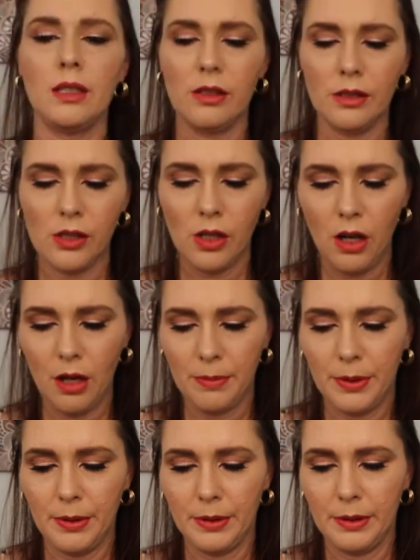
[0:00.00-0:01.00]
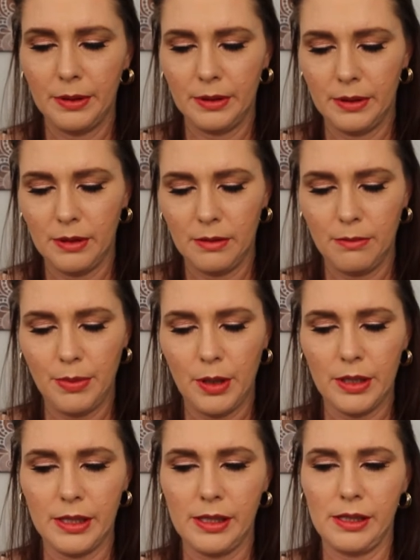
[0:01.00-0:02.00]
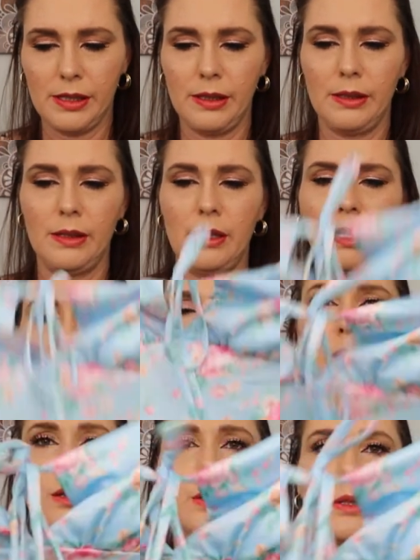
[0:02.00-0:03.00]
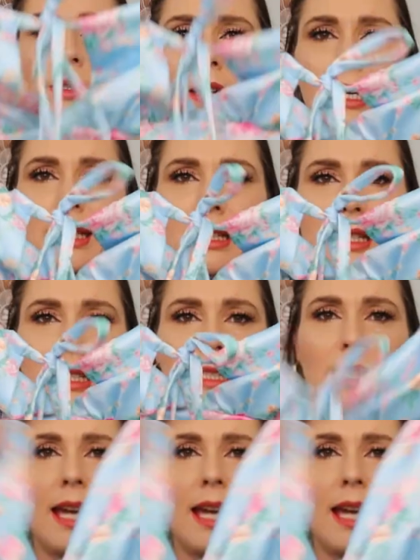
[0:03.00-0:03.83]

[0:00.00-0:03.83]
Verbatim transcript: The top bodice looks like this,